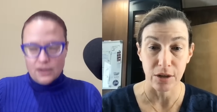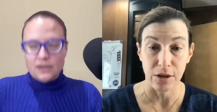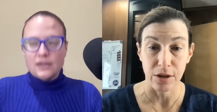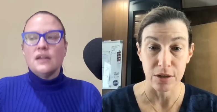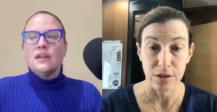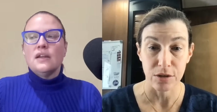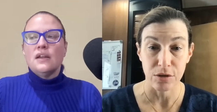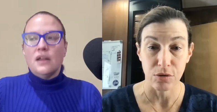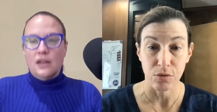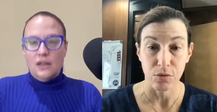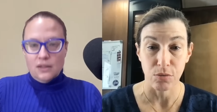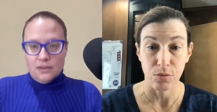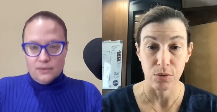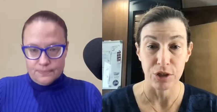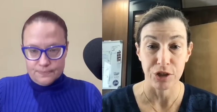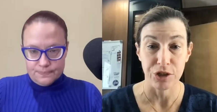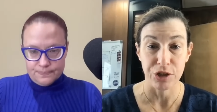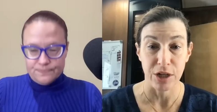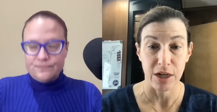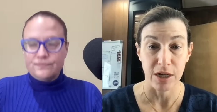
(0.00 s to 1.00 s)
Speaker 1: clause,
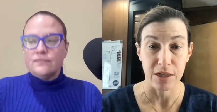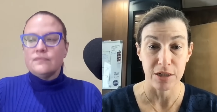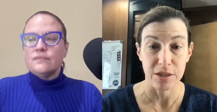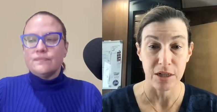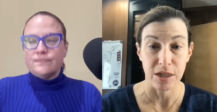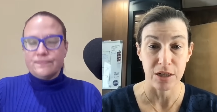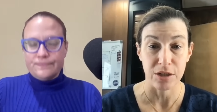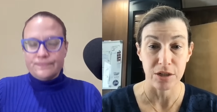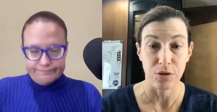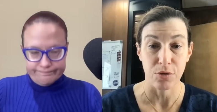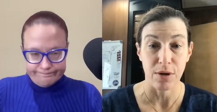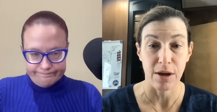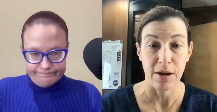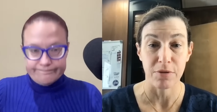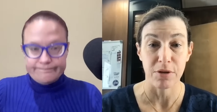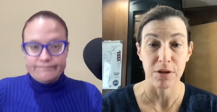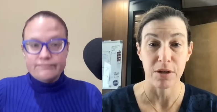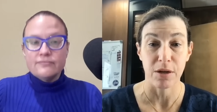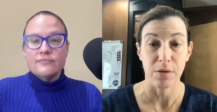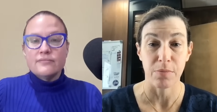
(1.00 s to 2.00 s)
which uh, says you
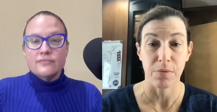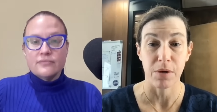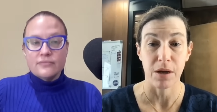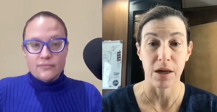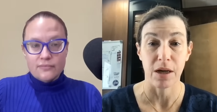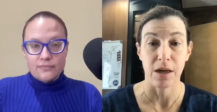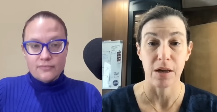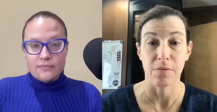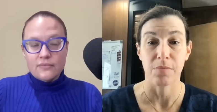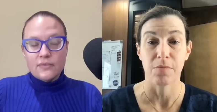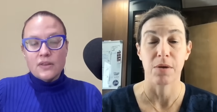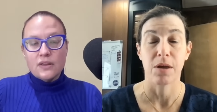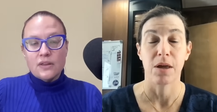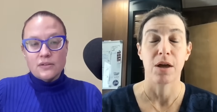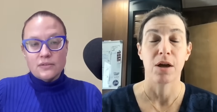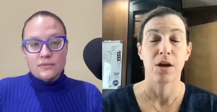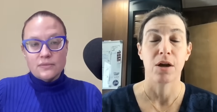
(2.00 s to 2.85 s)
have to um,